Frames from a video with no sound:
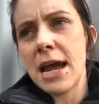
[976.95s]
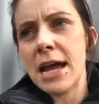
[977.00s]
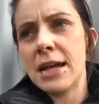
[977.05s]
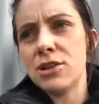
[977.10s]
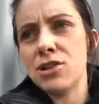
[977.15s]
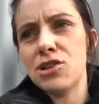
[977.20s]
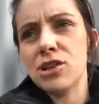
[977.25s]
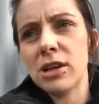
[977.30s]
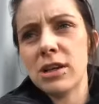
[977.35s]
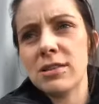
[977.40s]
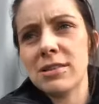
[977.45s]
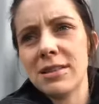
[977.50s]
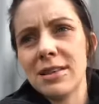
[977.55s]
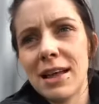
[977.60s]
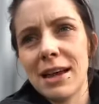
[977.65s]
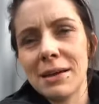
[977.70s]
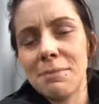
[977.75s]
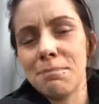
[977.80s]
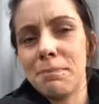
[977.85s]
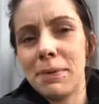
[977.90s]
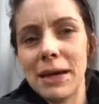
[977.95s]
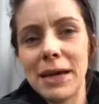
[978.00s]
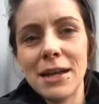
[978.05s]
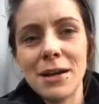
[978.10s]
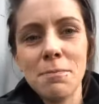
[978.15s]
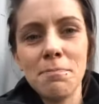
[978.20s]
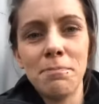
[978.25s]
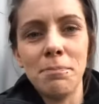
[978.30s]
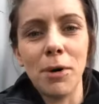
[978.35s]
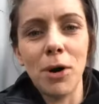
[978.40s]
and just like
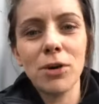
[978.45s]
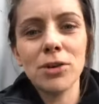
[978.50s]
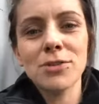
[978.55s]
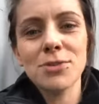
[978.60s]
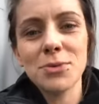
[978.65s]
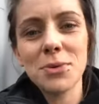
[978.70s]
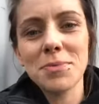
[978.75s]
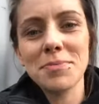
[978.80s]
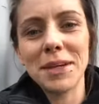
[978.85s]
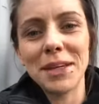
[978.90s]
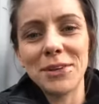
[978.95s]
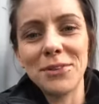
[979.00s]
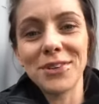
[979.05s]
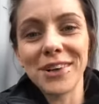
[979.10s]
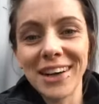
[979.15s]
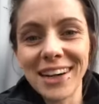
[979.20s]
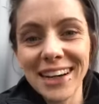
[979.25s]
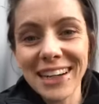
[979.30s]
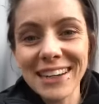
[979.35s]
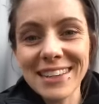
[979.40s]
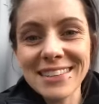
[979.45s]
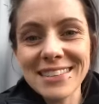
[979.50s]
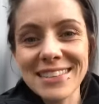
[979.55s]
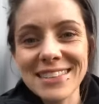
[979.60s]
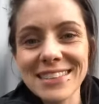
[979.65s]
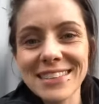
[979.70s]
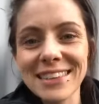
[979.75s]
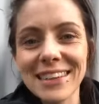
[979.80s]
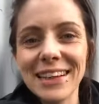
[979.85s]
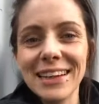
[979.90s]
being a boss woman,
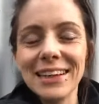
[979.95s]
right?